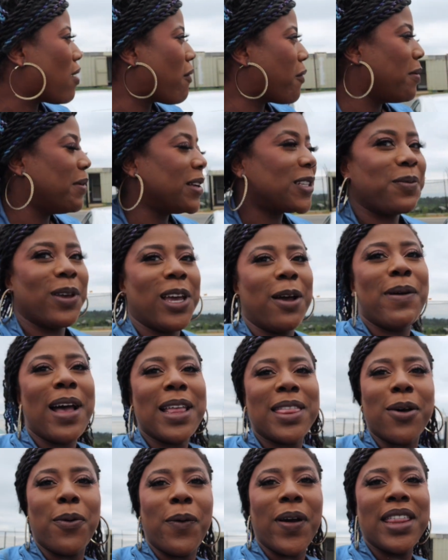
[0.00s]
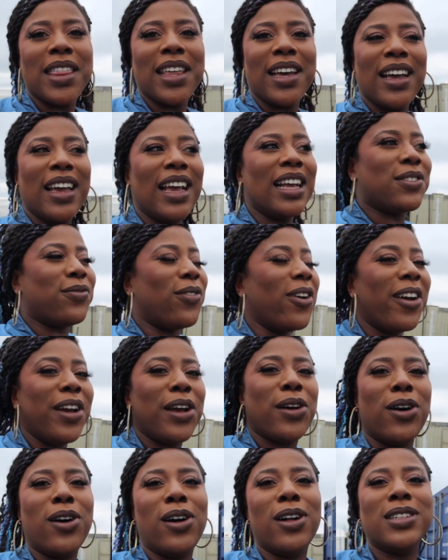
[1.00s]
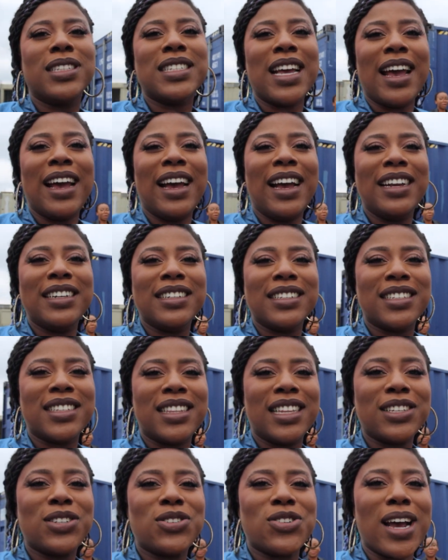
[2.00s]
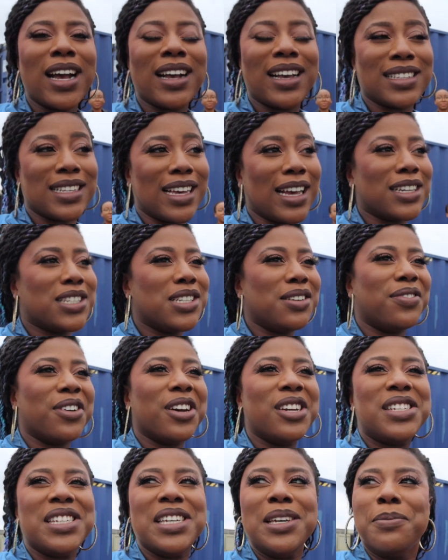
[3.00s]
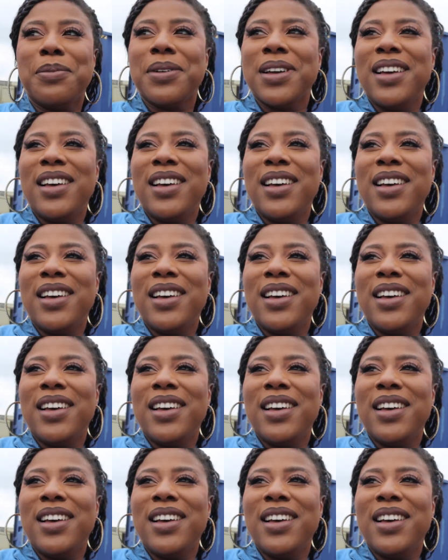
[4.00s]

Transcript: We must speak about the weather. It's very cold, and this track is actually very deep.